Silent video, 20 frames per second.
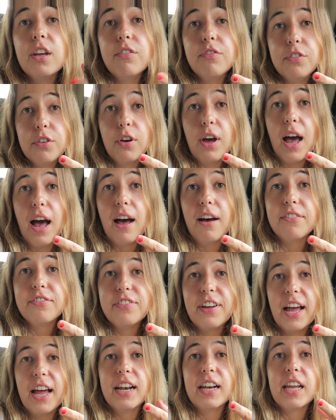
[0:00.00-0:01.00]
If you have
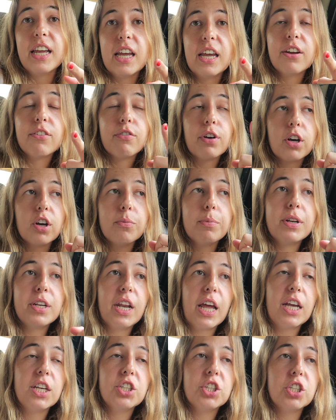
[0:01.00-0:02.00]
any
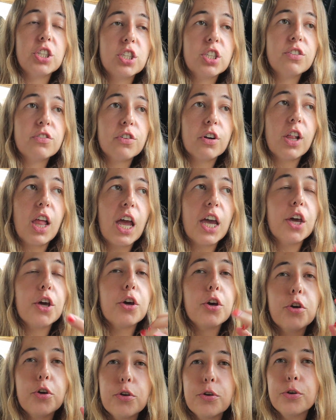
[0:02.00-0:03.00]
recommendations for
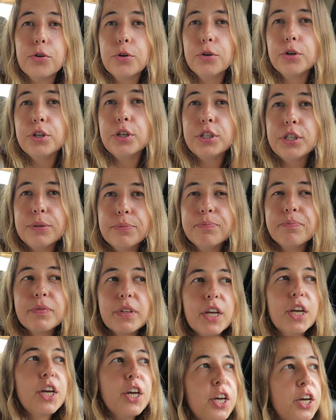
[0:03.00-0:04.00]
like good,
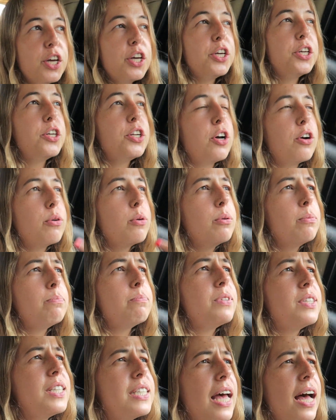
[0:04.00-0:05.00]
you know,
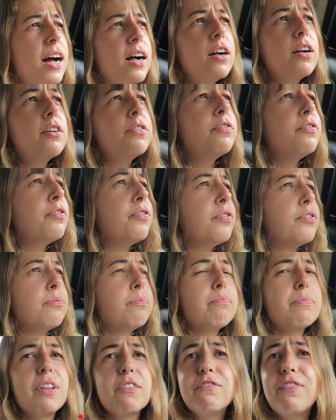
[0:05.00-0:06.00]

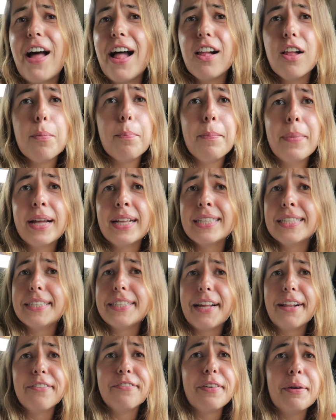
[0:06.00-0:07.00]
self-development,
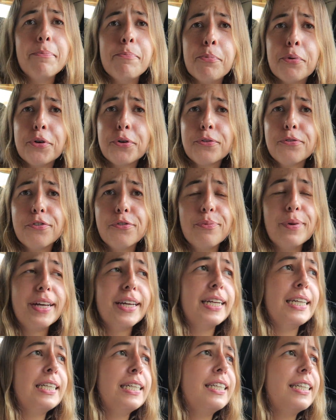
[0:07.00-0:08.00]

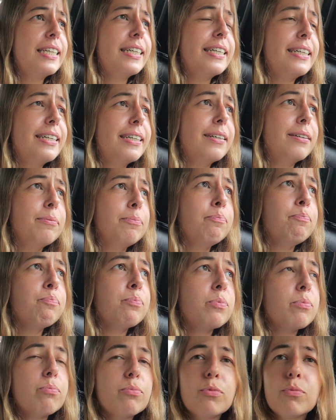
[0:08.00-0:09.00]
self-improvement,
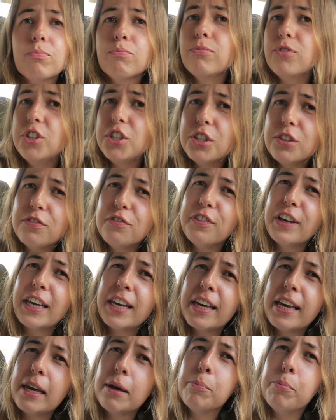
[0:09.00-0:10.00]
just
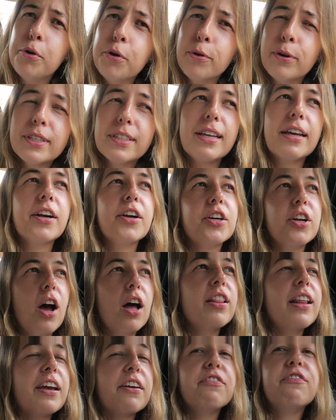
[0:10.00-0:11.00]
thinking books that are
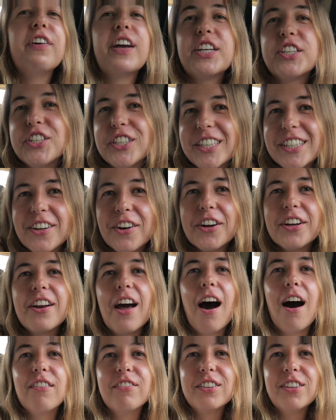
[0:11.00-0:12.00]
not like fiction or
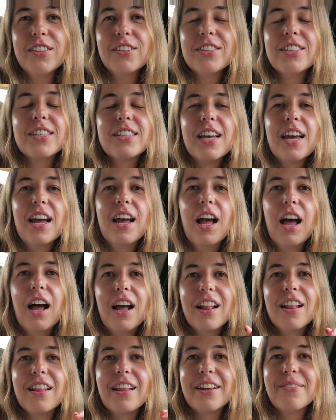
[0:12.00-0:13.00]
novels,
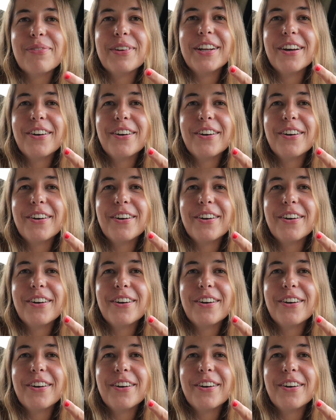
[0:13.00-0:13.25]
let me